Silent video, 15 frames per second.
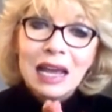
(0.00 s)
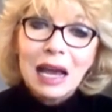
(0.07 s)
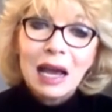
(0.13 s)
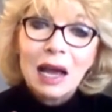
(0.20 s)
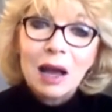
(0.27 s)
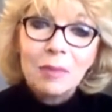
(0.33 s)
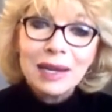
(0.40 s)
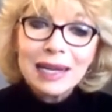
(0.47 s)

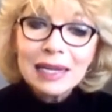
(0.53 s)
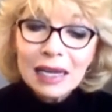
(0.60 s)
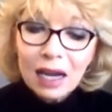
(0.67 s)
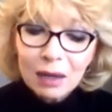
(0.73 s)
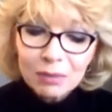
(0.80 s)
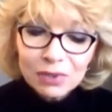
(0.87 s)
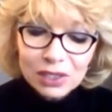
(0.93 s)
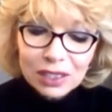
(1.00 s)
It
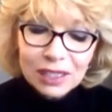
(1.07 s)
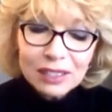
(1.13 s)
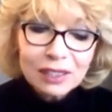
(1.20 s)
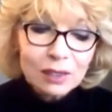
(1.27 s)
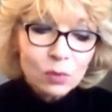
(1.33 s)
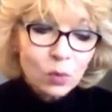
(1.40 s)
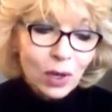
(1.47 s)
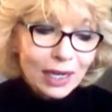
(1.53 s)
comes in
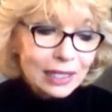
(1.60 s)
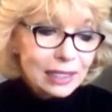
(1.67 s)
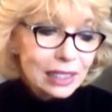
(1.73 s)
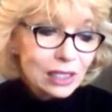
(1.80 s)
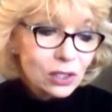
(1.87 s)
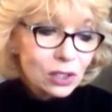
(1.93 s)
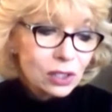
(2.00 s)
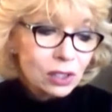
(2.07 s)
white
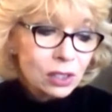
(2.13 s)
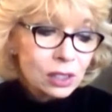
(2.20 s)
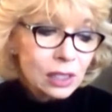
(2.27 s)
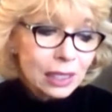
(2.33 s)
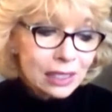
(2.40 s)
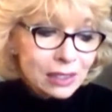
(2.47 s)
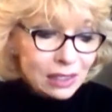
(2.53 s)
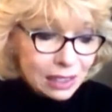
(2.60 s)

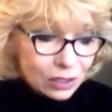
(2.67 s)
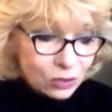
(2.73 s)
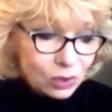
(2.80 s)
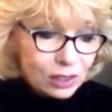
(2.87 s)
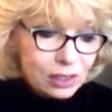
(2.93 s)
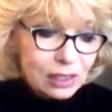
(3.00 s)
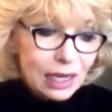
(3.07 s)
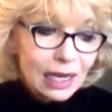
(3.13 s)
tea and
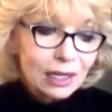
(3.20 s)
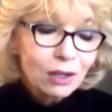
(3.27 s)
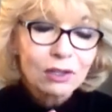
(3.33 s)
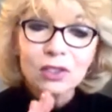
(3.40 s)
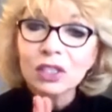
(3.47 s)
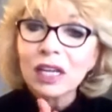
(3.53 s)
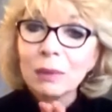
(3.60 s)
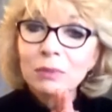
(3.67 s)
citrus, and it
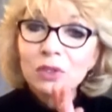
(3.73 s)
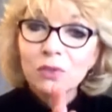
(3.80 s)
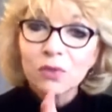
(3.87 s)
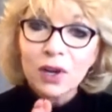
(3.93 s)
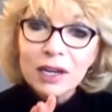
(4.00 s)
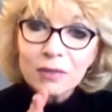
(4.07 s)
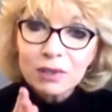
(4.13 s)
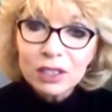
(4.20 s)
also comes
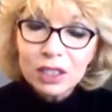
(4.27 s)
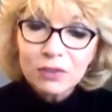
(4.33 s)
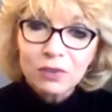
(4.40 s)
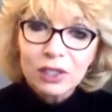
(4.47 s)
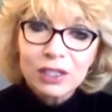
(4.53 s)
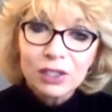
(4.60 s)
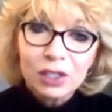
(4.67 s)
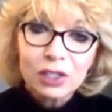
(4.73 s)

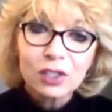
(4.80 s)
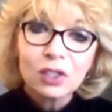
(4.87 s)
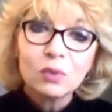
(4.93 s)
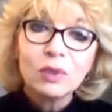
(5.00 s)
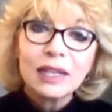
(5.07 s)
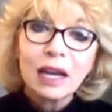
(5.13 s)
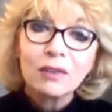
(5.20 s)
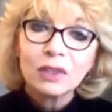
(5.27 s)
fragrance-free too,
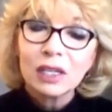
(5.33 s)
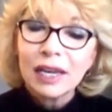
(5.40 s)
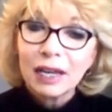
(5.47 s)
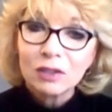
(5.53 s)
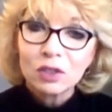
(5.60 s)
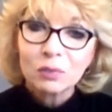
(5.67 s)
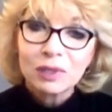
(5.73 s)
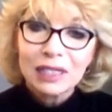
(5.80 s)
without the
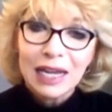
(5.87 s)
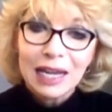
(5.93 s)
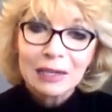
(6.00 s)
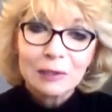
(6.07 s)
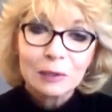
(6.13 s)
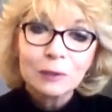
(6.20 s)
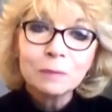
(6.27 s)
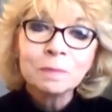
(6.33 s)
natural
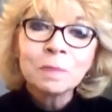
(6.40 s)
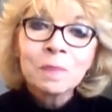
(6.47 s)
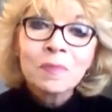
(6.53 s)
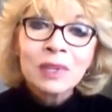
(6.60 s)
botanical.